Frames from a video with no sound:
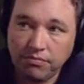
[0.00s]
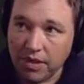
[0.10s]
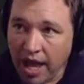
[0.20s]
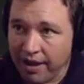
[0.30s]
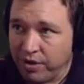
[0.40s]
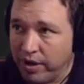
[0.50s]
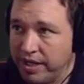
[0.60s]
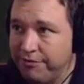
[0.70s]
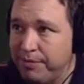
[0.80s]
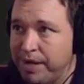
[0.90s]
have no idea
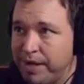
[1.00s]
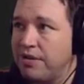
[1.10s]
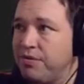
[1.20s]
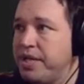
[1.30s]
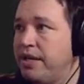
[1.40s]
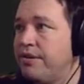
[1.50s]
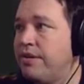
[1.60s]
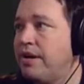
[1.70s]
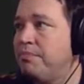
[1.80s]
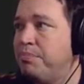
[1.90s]
if Microsoft will take it or
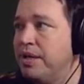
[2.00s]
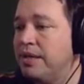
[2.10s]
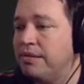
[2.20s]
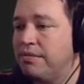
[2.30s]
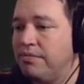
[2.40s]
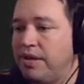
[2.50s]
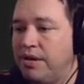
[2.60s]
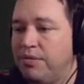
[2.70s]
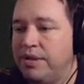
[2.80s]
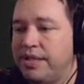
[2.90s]
not, but you
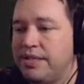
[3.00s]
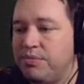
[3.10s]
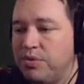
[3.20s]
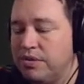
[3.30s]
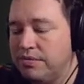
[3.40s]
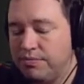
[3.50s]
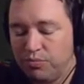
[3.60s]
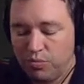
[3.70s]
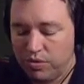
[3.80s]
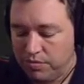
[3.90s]
know, at least we'll
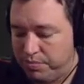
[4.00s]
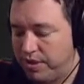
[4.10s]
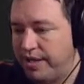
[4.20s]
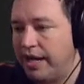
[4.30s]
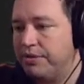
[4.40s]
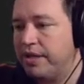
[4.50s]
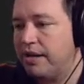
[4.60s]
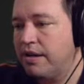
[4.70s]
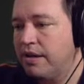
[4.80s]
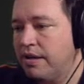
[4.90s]
put it out
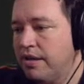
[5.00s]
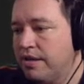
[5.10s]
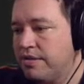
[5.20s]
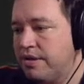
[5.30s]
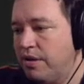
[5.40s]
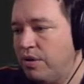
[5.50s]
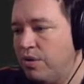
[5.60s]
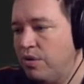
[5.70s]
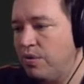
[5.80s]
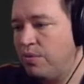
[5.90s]
there.
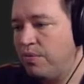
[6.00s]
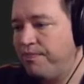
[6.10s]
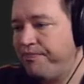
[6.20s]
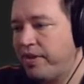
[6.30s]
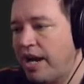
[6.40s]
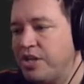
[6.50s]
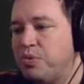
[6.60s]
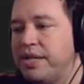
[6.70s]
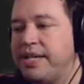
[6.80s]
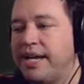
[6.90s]
So I just
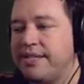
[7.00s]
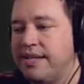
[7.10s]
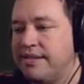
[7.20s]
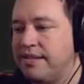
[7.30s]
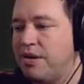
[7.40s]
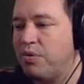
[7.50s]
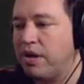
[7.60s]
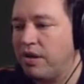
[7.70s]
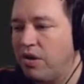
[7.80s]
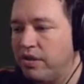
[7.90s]
want to test this, and then we're
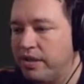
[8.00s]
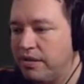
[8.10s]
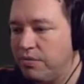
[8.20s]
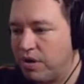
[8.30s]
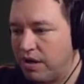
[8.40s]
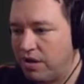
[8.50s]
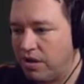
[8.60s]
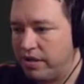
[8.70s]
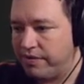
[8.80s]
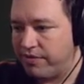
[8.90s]
going to call
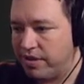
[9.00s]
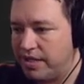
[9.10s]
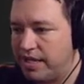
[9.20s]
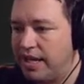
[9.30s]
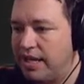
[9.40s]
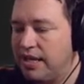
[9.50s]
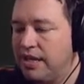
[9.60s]
it for the day.